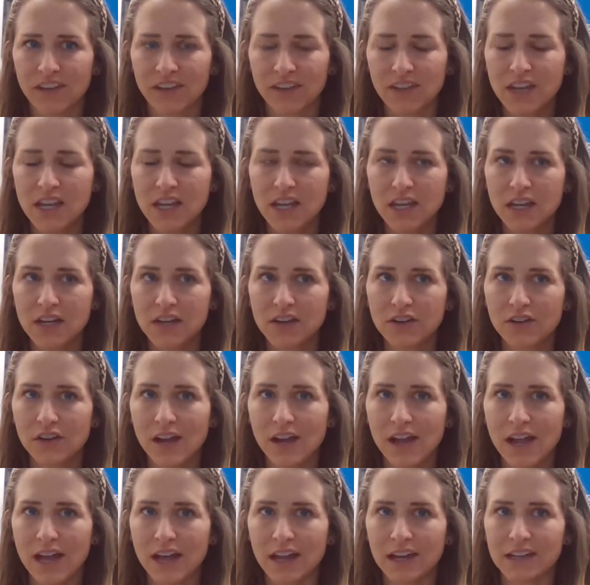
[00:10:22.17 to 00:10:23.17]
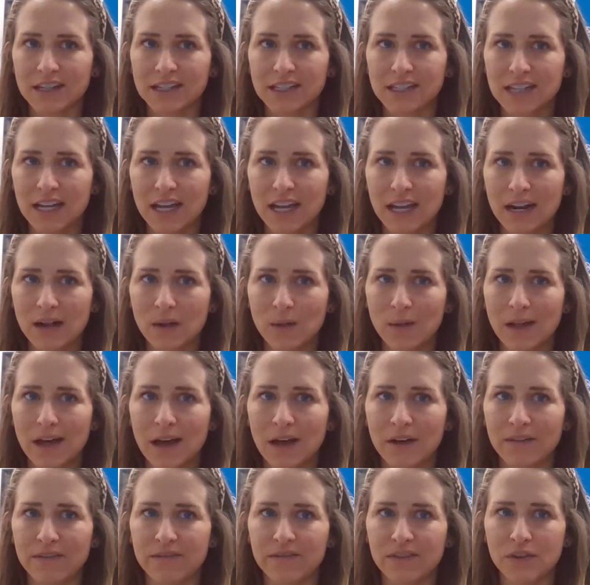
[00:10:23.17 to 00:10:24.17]
Think in your head and say it out
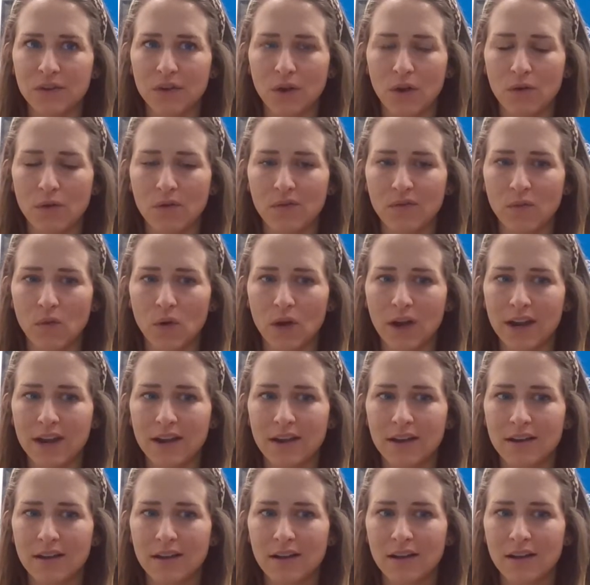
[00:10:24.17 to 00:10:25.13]
loud if you know of one.